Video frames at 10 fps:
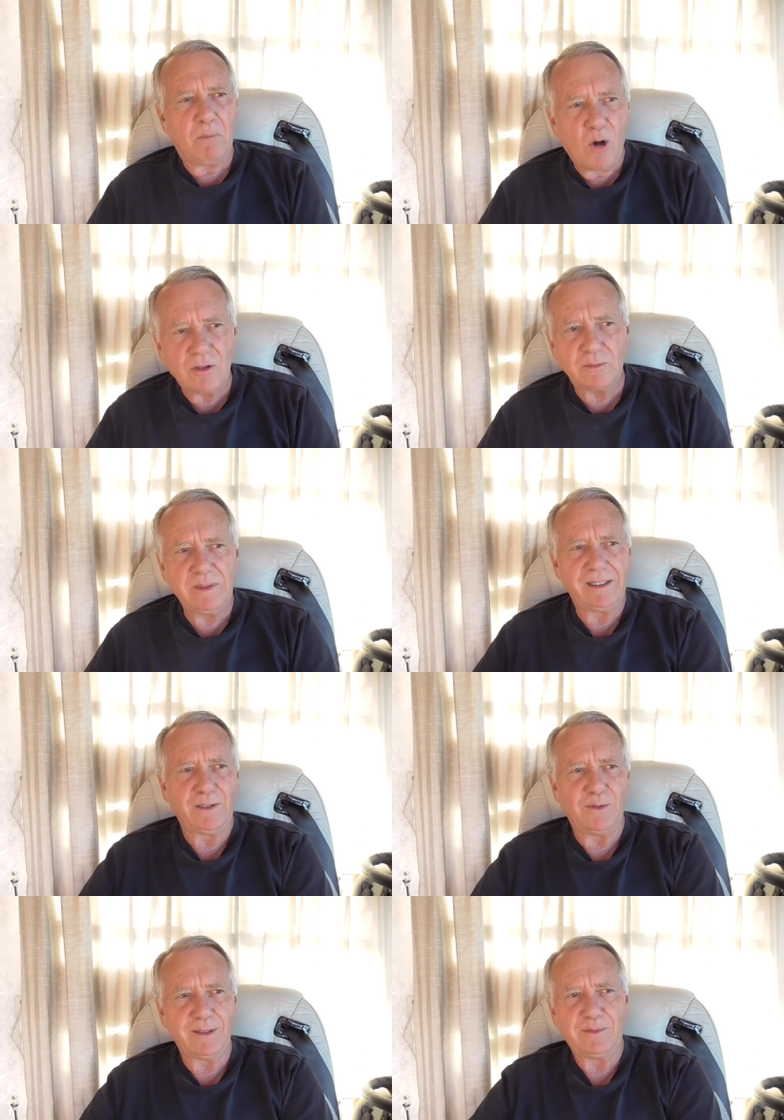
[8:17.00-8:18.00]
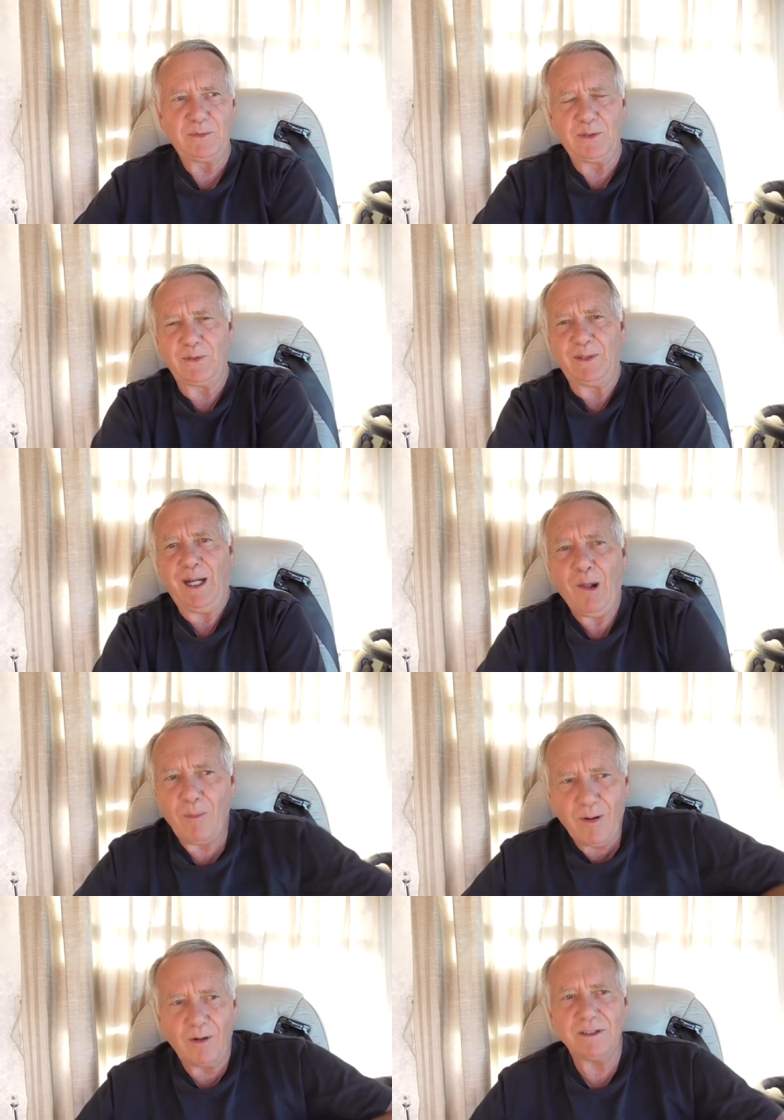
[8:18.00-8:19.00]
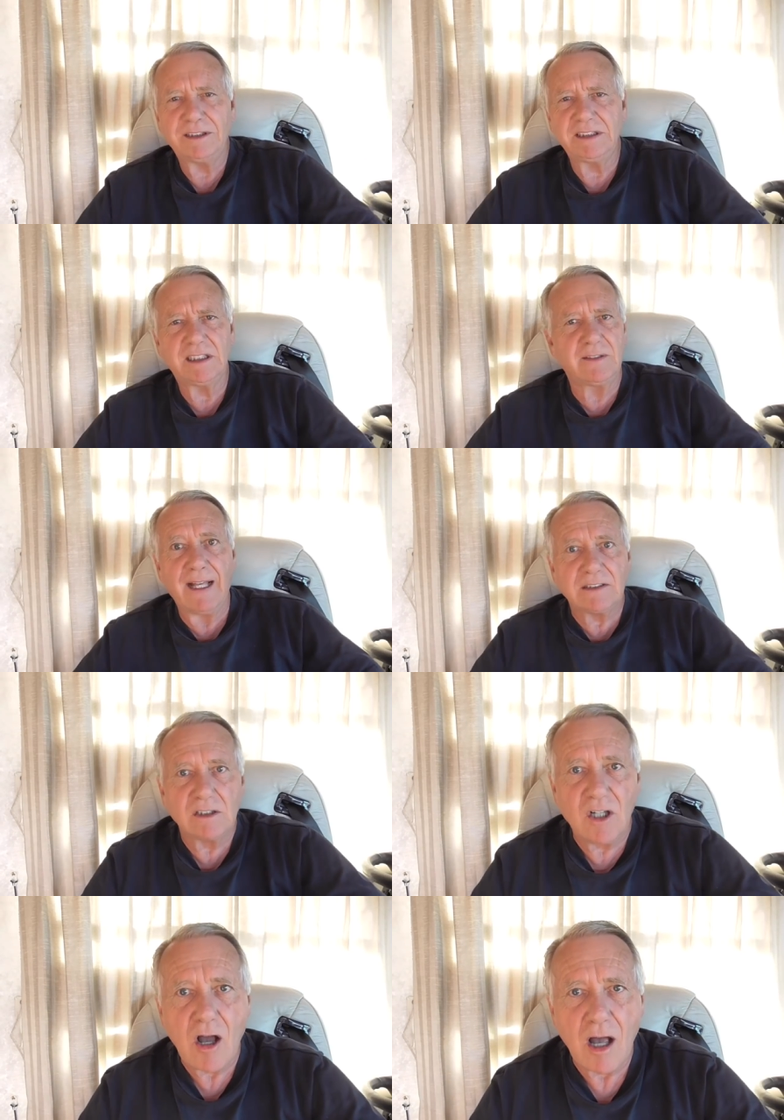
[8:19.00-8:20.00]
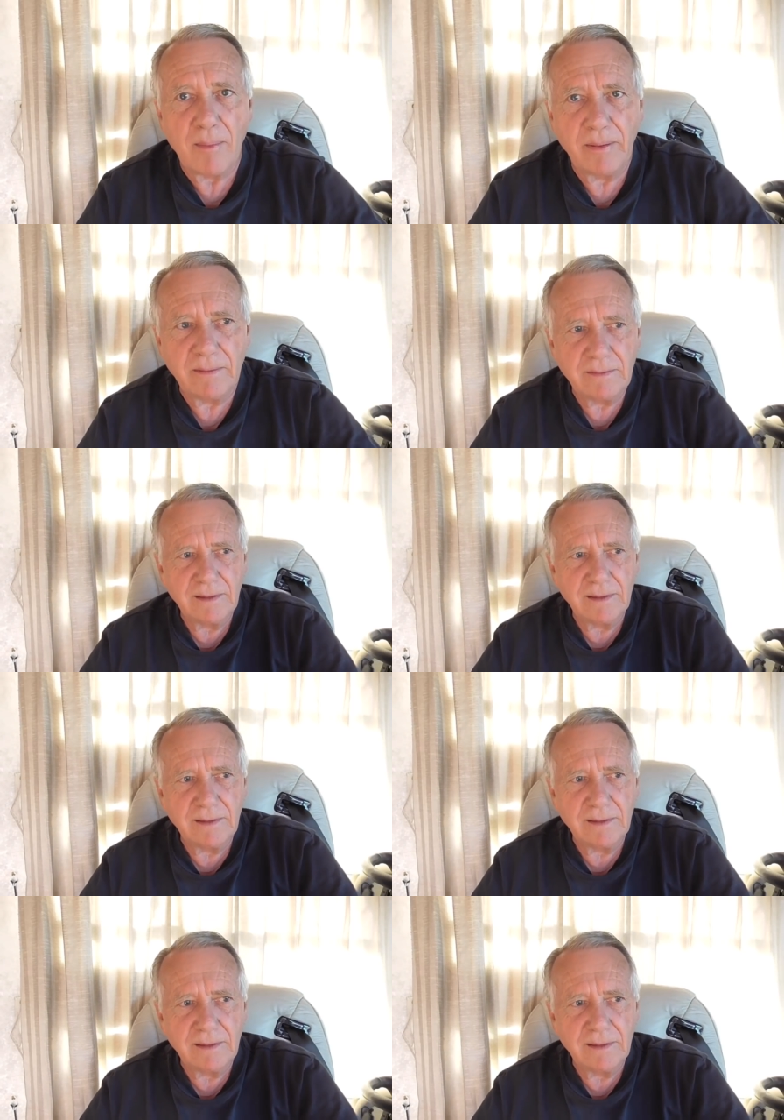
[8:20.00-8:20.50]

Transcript: pokes me in the ribs with her elbow, and she says, "That's a cop."